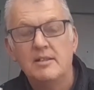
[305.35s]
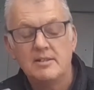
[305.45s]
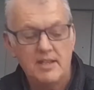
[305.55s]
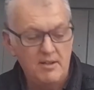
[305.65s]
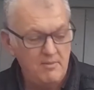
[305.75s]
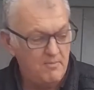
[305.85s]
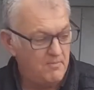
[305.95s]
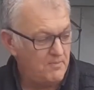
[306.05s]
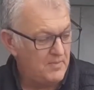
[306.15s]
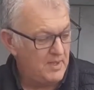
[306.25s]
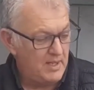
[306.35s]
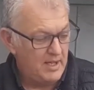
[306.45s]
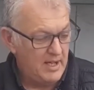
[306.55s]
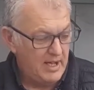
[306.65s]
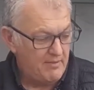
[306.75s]
So
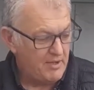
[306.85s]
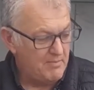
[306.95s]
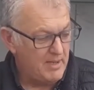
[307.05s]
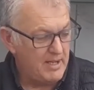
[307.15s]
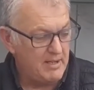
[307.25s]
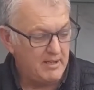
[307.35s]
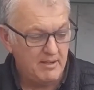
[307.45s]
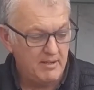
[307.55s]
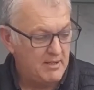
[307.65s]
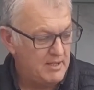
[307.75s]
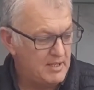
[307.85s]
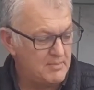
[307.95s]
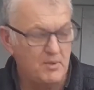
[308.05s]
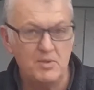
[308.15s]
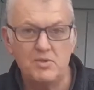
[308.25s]
I've got my
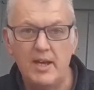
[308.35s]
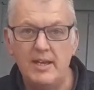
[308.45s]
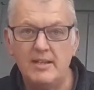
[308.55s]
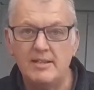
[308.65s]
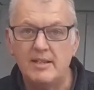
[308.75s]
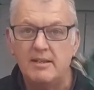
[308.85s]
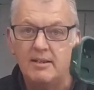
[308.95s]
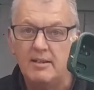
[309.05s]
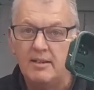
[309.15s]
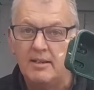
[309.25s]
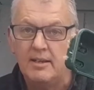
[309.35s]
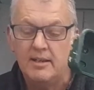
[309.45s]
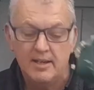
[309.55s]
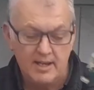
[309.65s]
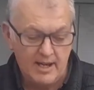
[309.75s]
small trays
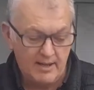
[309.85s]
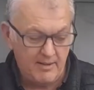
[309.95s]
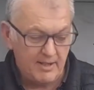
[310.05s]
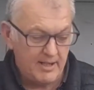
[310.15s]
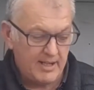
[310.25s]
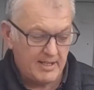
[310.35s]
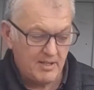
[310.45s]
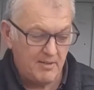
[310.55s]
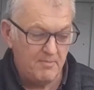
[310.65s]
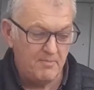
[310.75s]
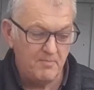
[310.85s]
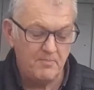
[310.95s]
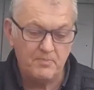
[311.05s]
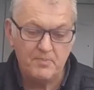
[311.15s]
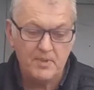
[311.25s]
and I'm gonna get on
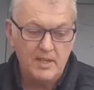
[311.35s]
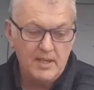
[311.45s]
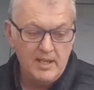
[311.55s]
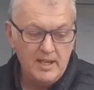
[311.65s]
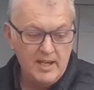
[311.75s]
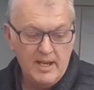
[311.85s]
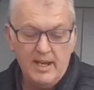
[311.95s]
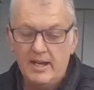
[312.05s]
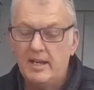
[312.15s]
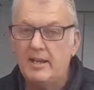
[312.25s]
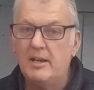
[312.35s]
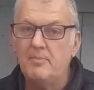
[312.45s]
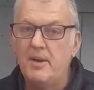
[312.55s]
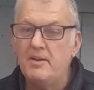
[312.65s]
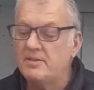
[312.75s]
and I'm gonna
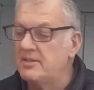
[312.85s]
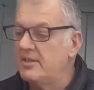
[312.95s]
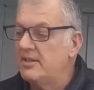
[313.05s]
plant